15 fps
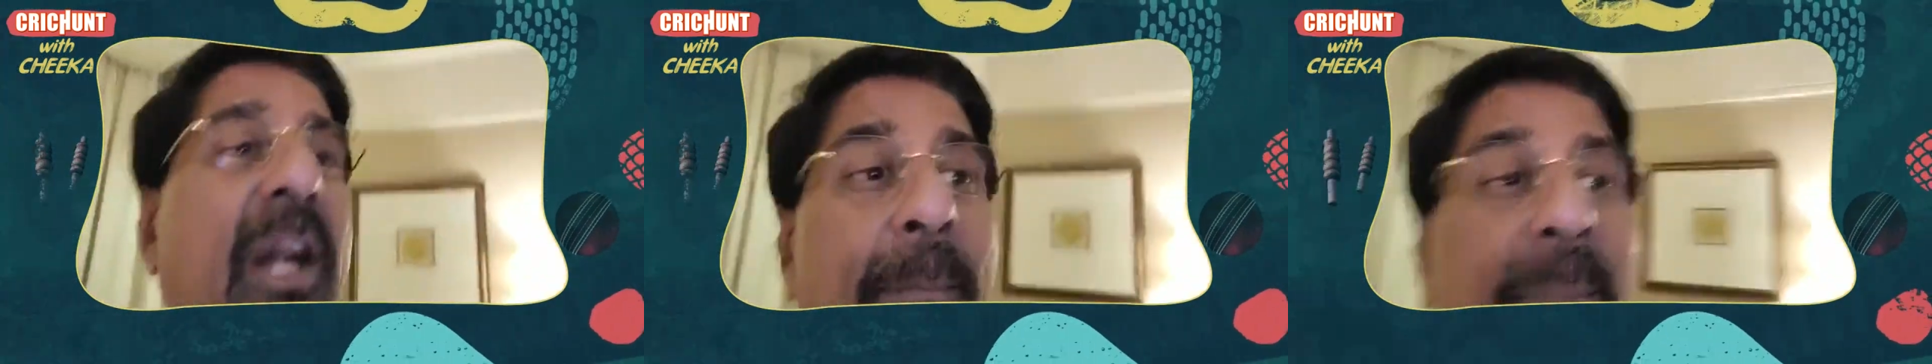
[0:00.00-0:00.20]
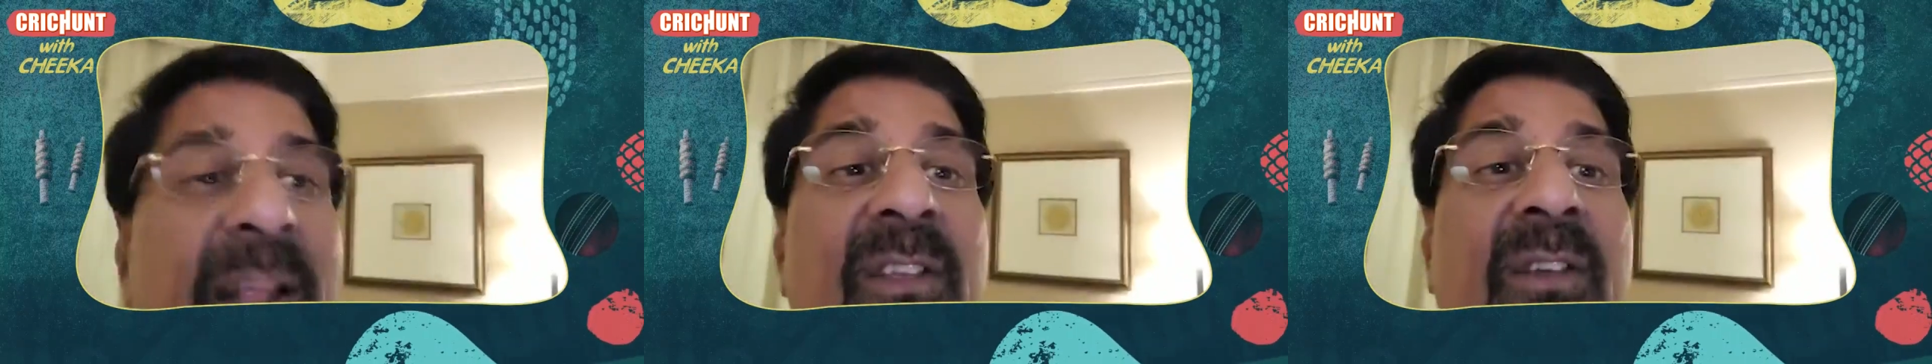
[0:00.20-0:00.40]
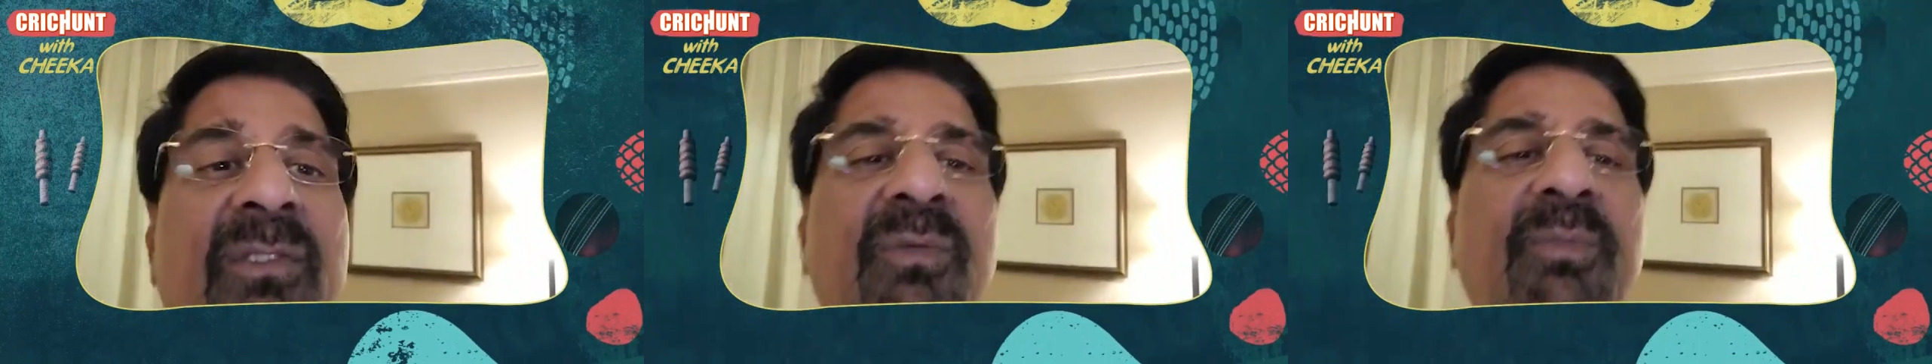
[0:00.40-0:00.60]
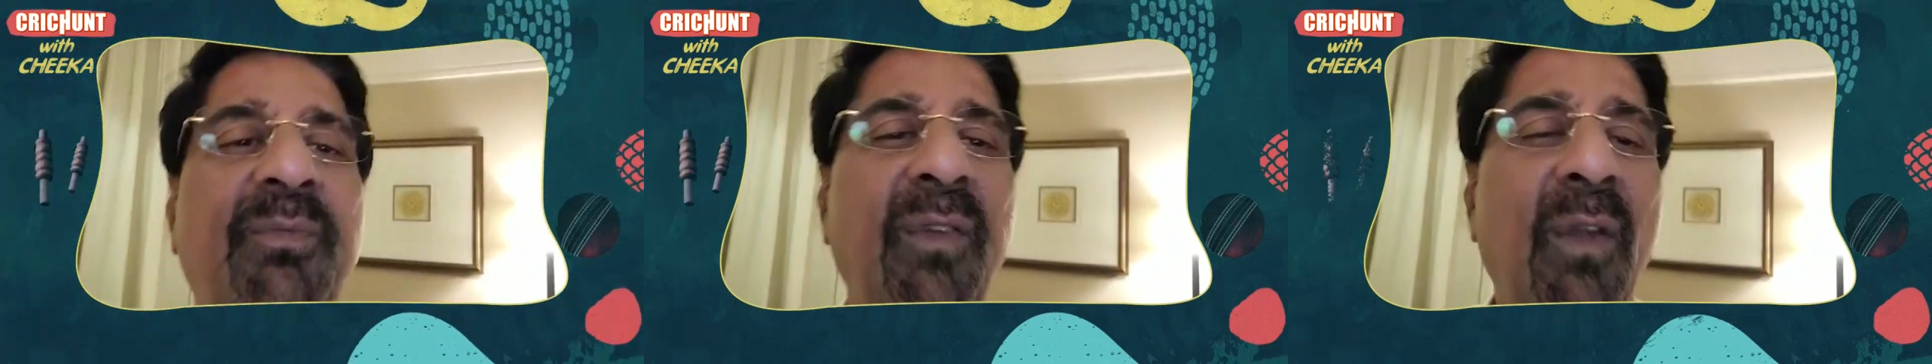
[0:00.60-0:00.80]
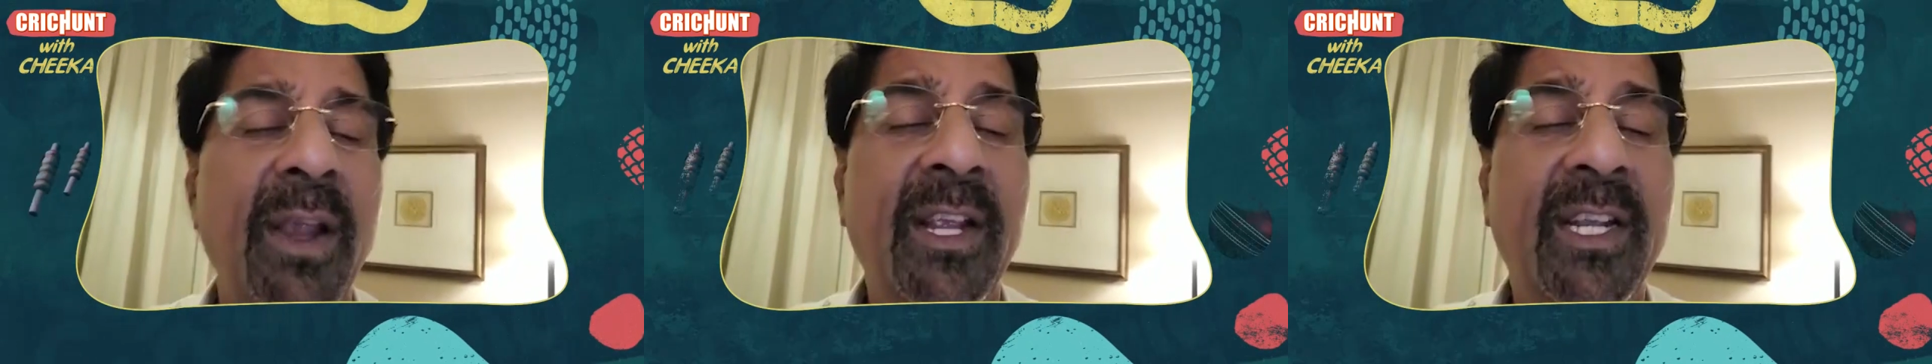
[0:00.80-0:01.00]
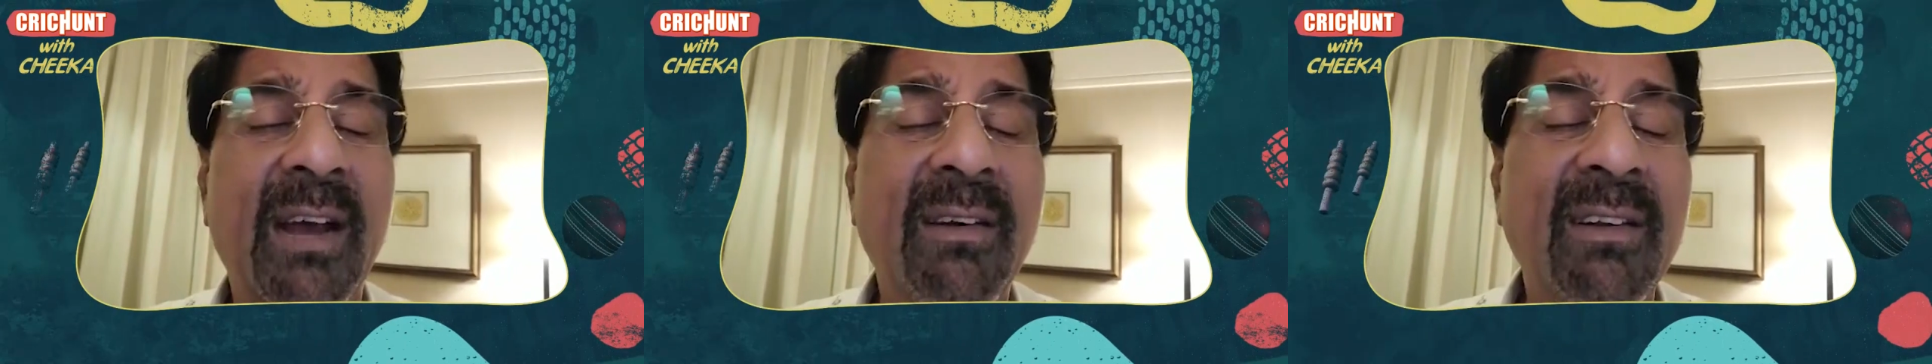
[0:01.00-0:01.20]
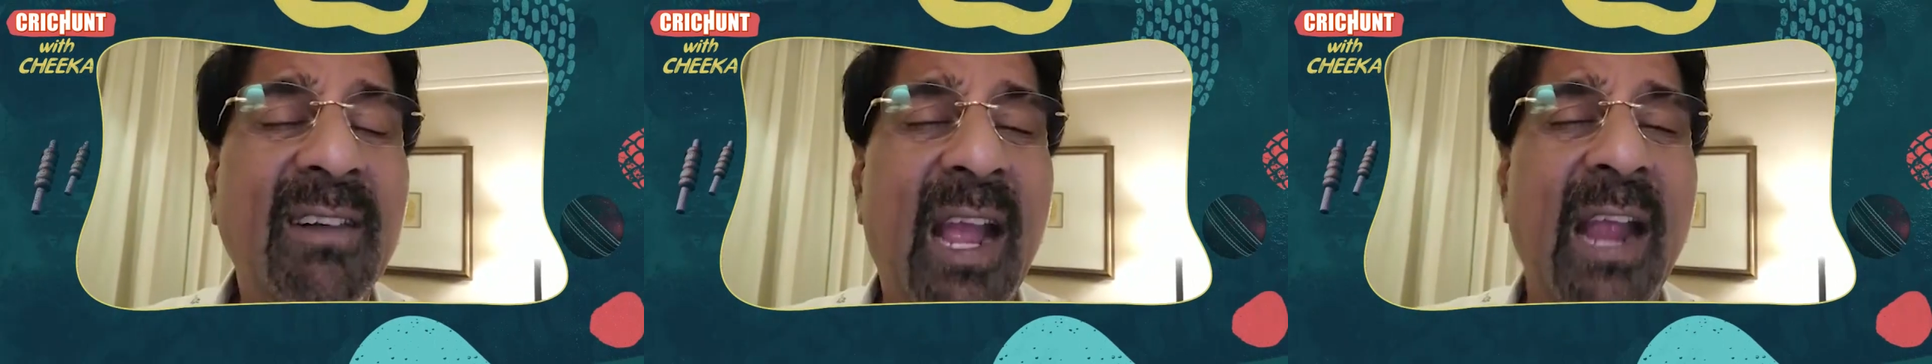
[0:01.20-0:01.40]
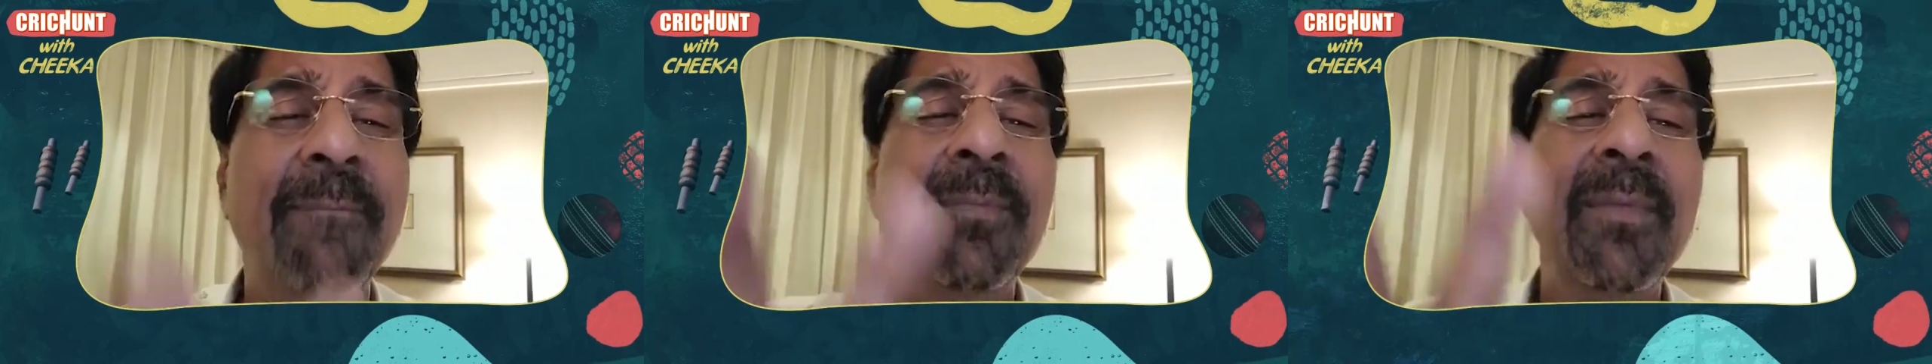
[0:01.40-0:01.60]
he plays a flowing cover
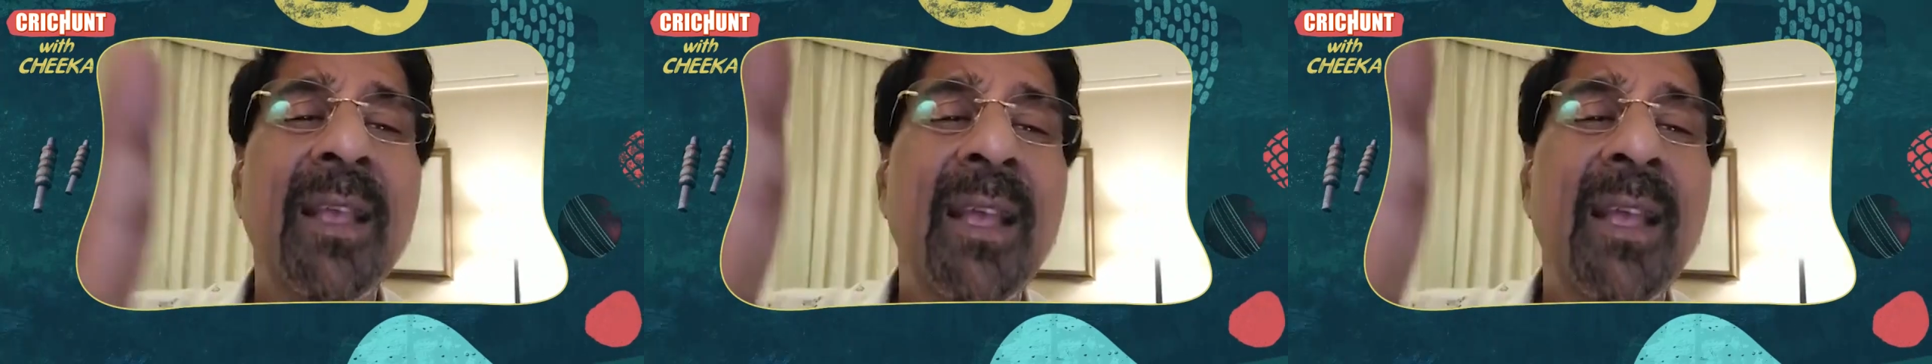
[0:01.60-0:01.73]
drive.